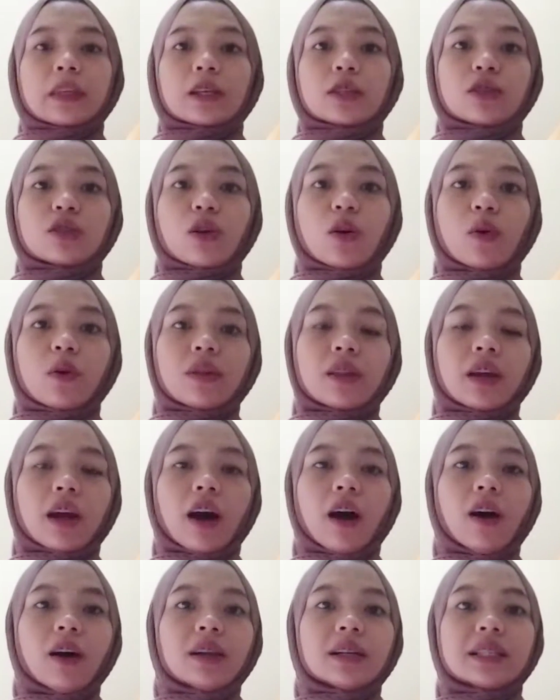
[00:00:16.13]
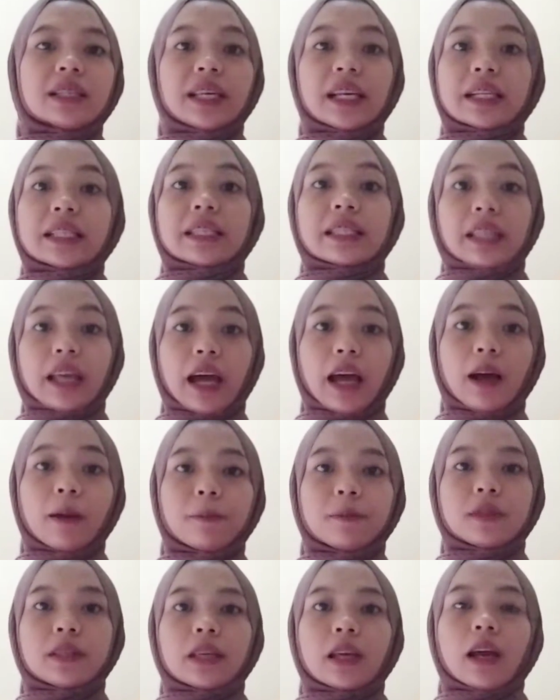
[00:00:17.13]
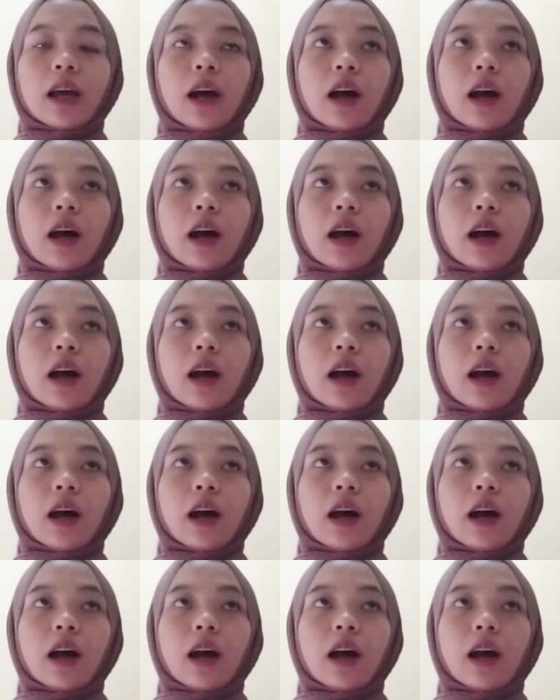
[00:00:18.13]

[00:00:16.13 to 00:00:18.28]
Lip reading: So there are 6 steps.